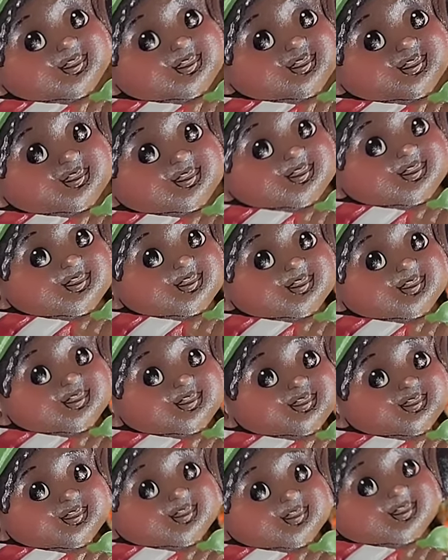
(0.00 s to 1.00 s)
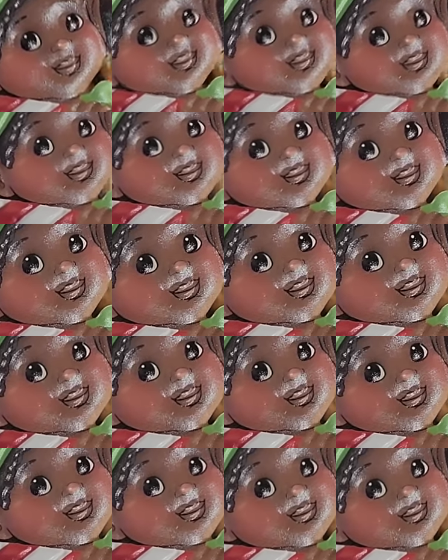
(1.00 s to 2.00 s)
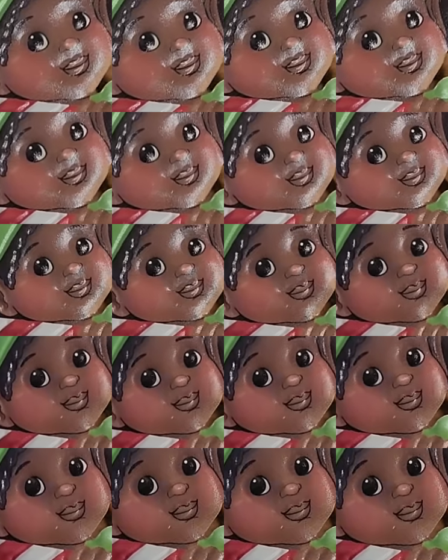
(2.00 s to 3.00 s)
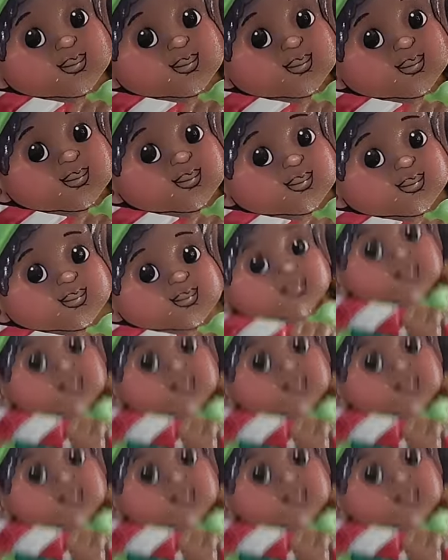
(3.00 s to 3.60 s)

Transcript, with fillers: I just thought they were so darling. Look at her.